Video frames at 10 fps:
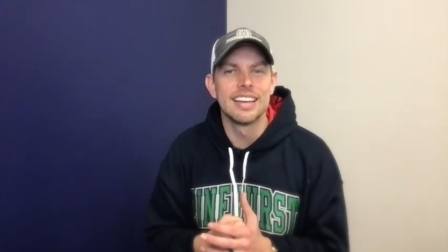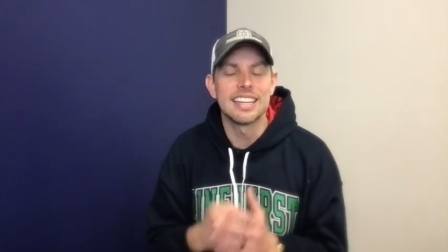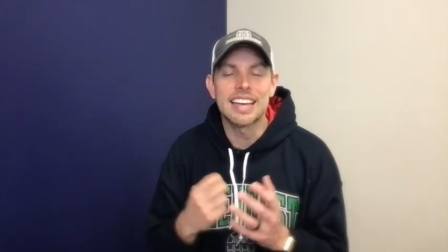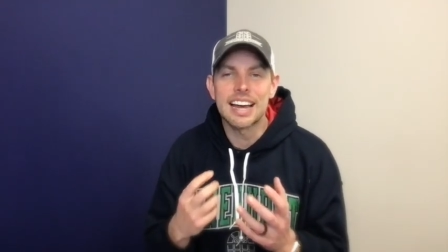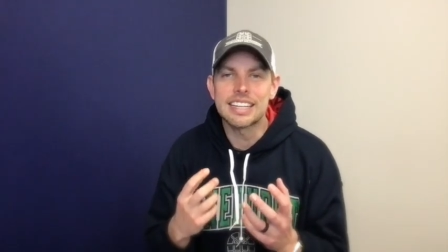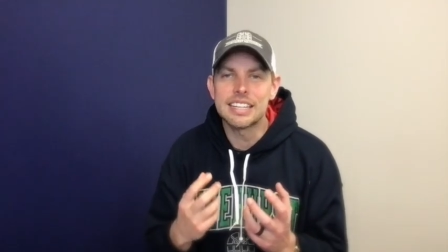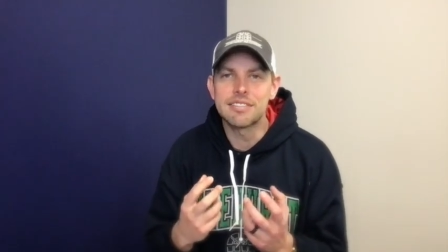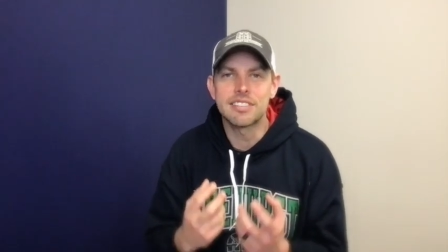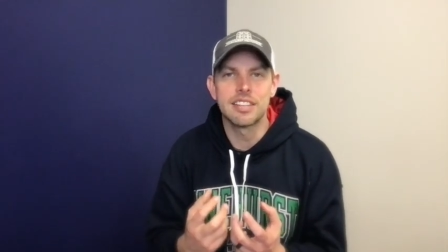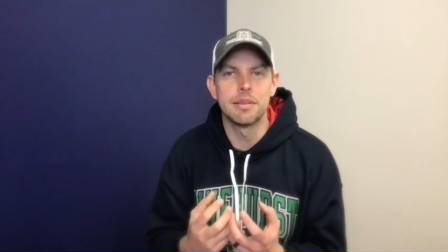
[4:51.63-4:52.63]
And God
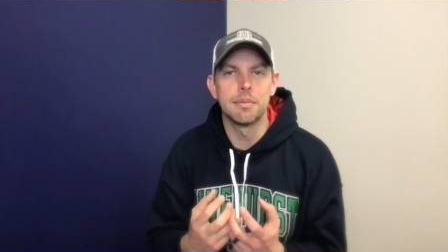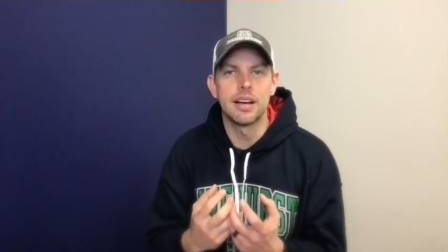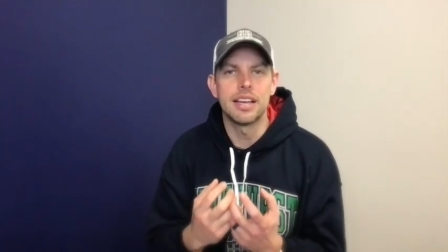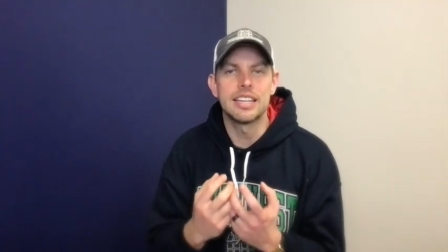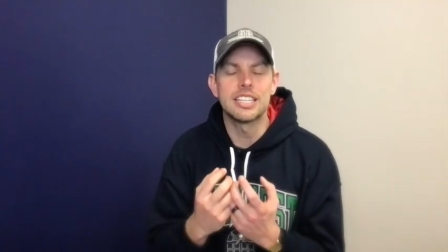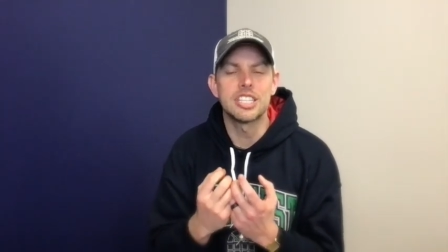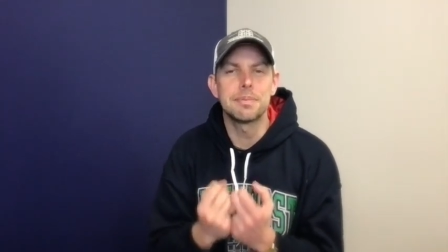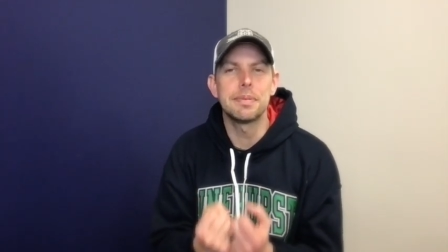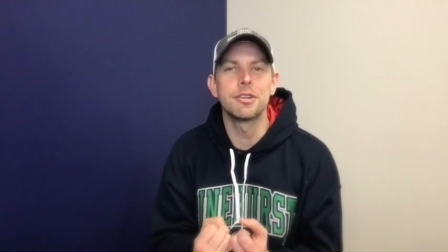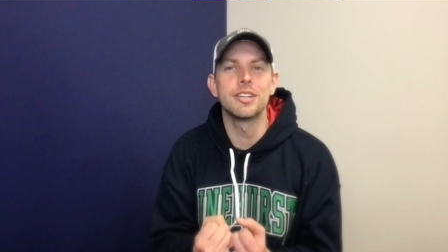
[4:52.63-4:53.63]
gives them an
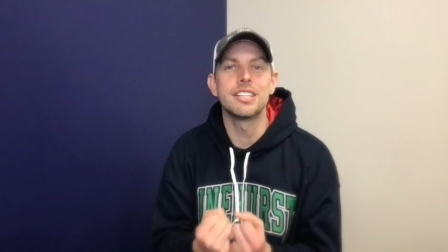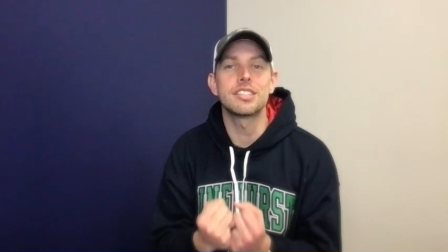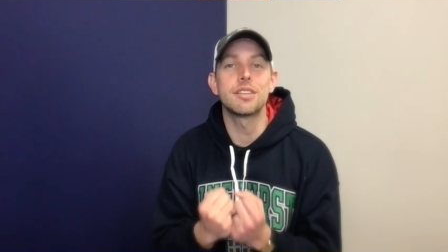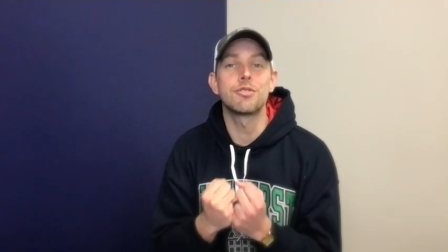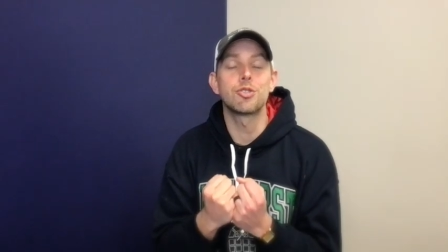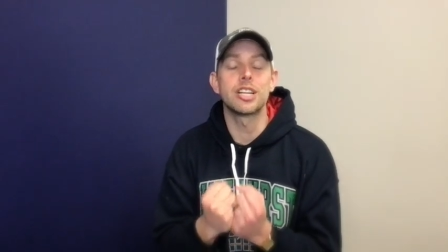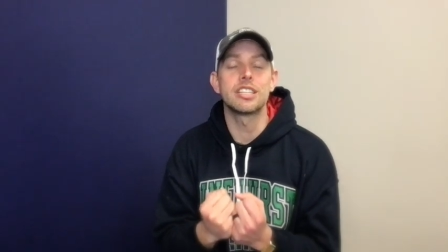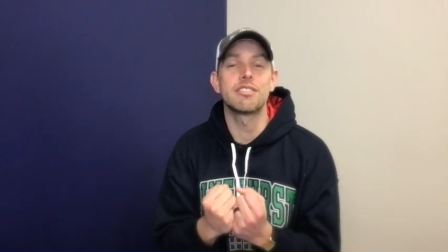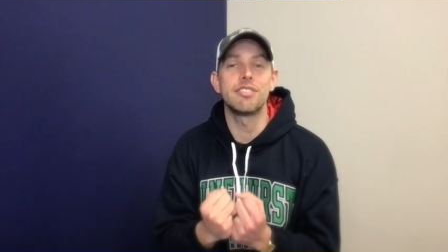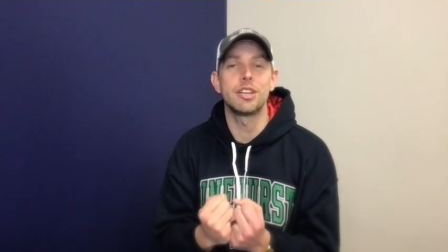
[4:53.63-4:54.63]
experience of
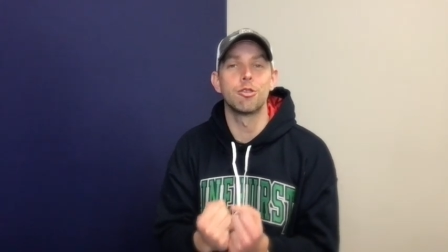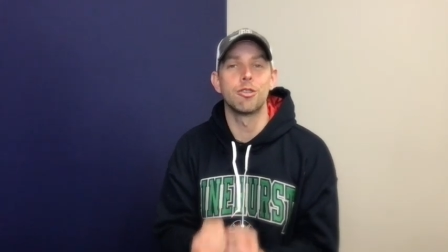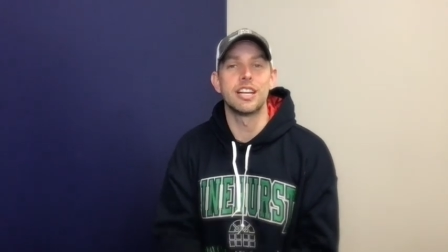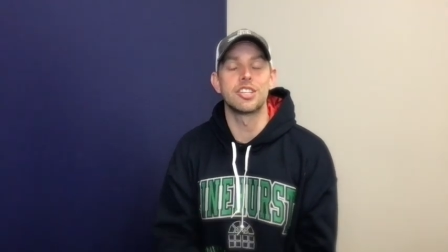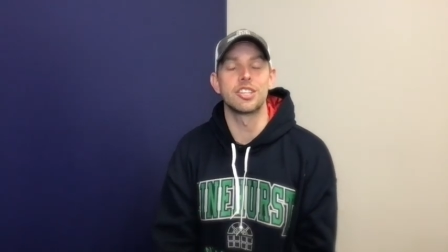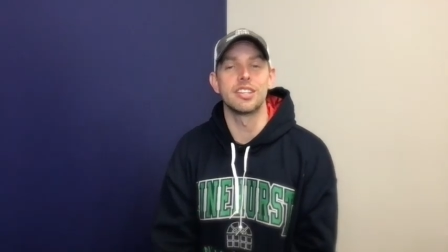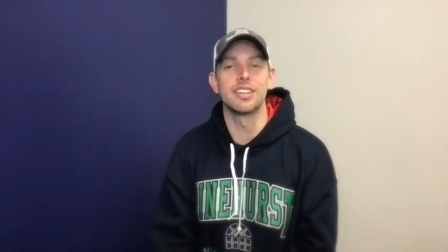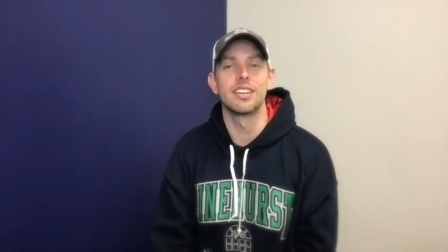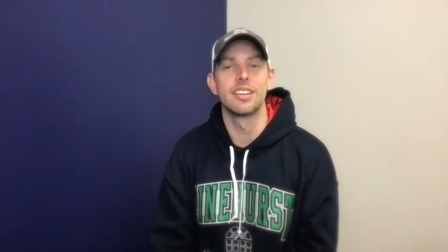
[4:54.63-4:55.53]
transfiguration.